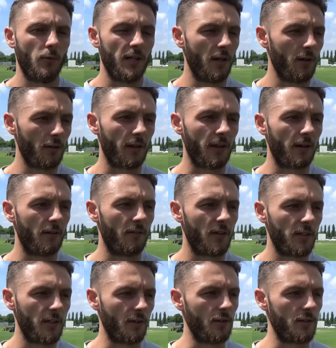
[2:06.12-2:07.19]
We know that they're a
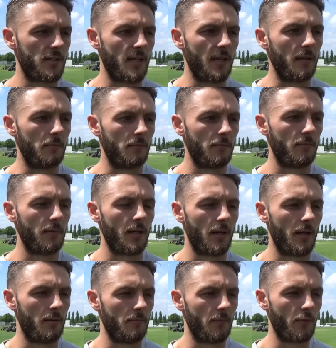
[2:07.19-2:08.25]
very good team.
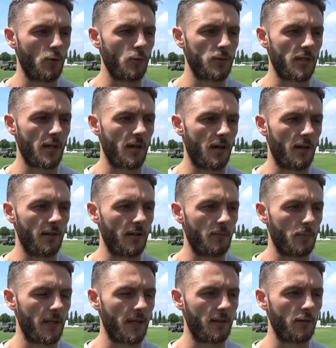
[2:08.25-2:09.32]
Of course they are. They
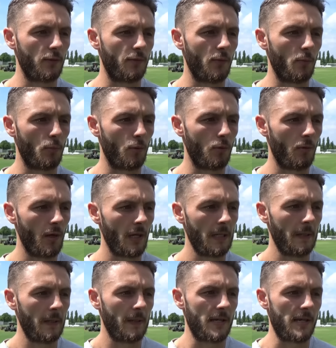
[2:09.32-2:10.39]
play good football.
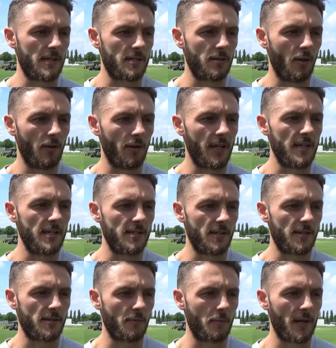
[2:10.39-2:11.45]
It's not the
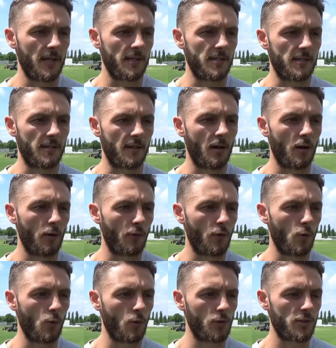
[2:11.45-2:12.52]
easiest of places to go, of
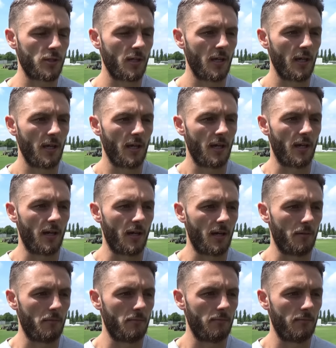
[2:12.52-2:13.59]
course.
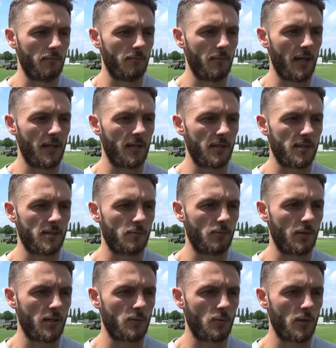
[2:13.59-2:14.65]
And
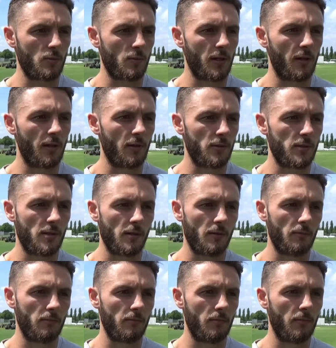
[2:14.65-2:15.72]
it's one of those that
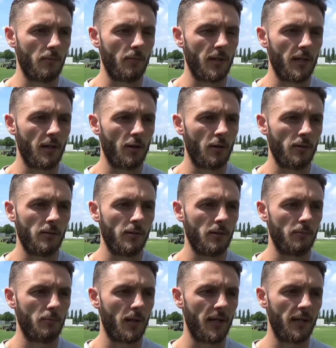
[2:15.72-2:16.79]
we know
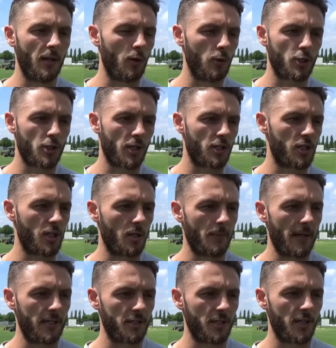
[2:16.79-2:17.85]
by no stretch of the
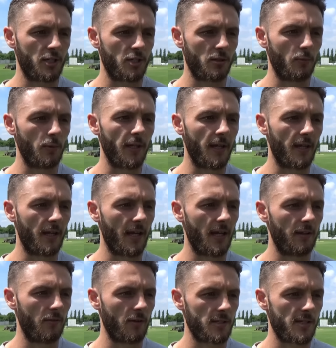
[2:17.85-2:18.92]
imagination are we getting
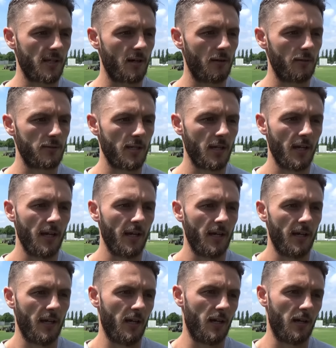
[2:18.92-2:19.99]
ahead of ourselves.
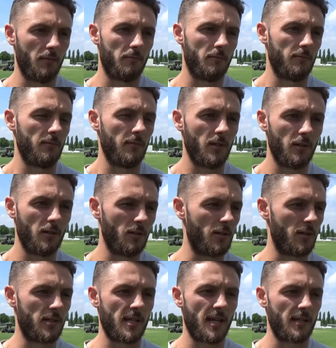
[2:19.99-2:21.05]
You
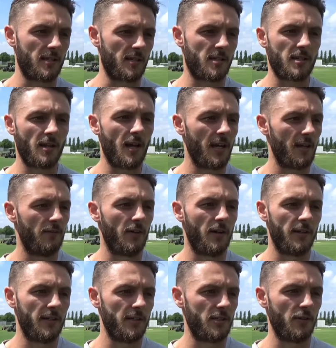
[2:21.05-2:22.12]
could say it's a slight
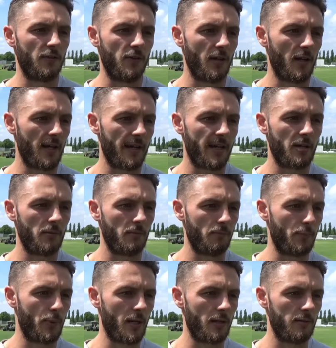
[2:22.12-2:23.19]
advantage if you like,
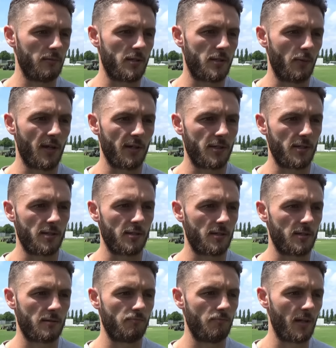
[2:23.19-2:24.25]
but to us it's
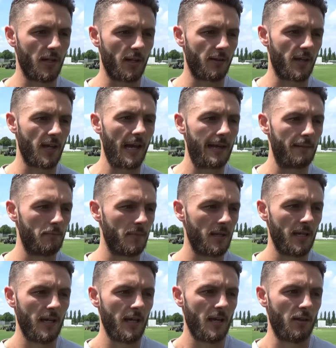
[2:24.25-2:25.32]
just another game
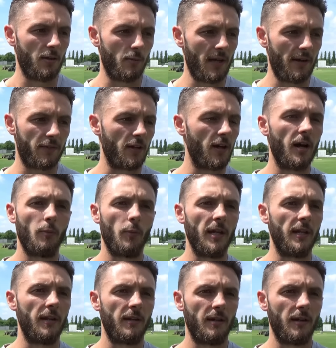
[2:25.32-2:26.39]
that we have to go and
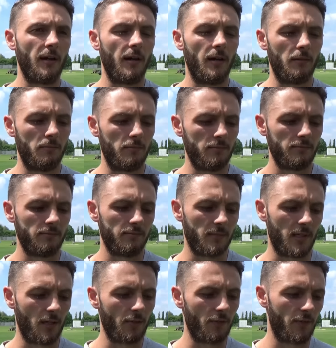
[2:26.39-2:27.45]
win.
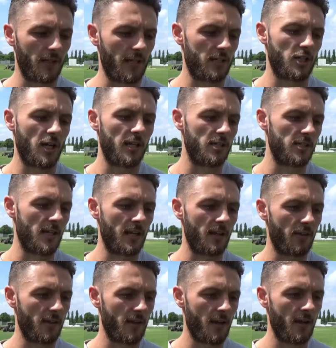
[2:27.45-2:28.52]
I don't think that changes
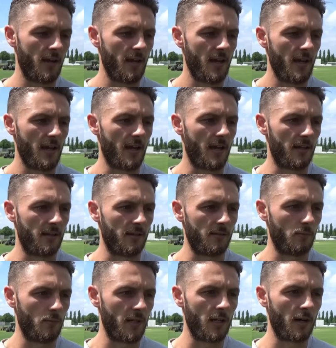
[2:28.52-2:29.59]
anything,
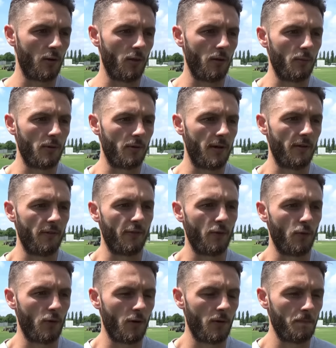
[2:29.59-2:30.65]
and we know that we're in
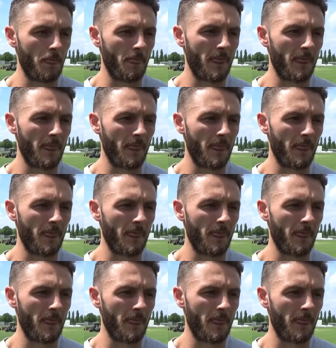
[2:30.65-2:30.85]
for